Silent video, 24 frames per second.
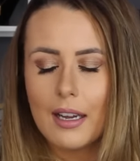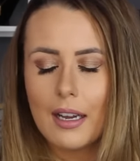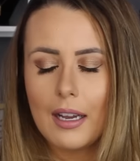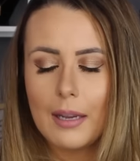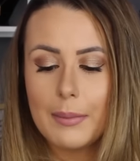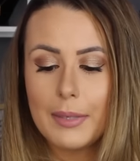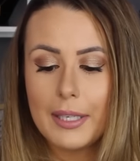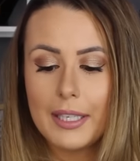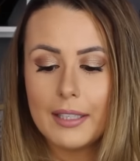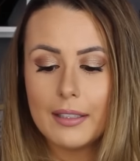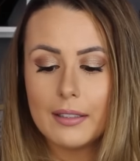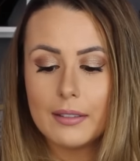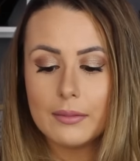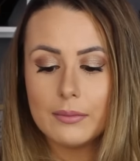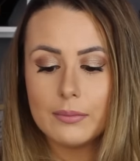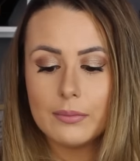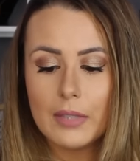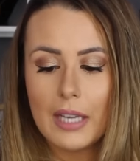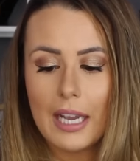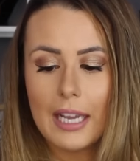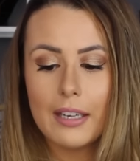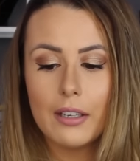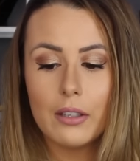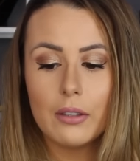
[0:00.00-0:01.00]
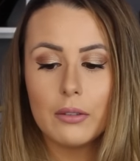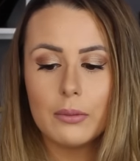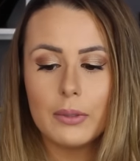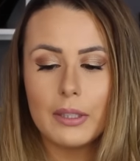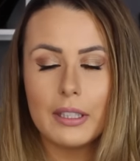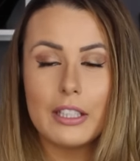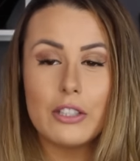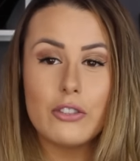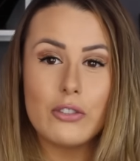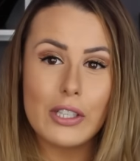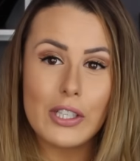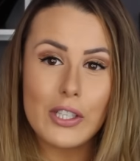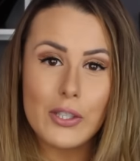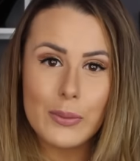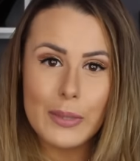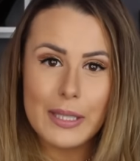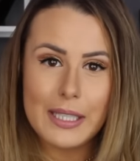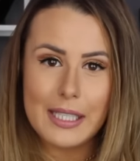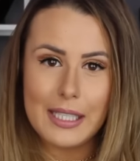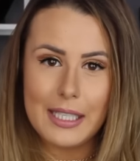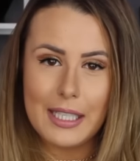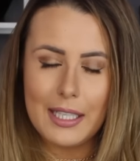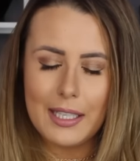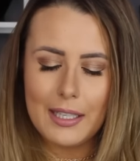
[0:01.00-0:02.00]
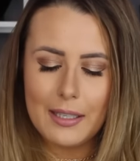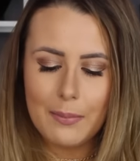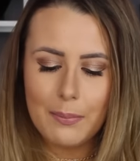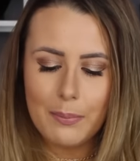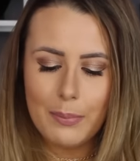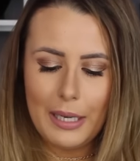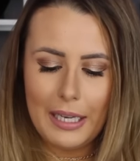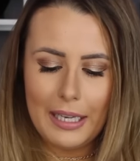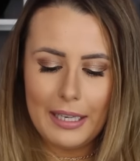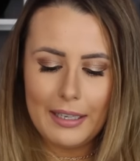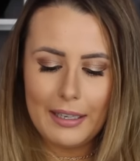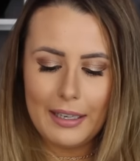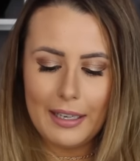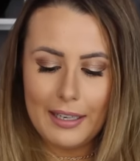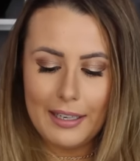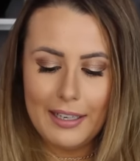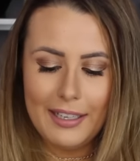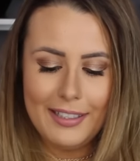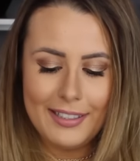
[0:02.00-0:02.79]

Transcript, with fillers: I mean, I don't really drink sweet tea, but uh,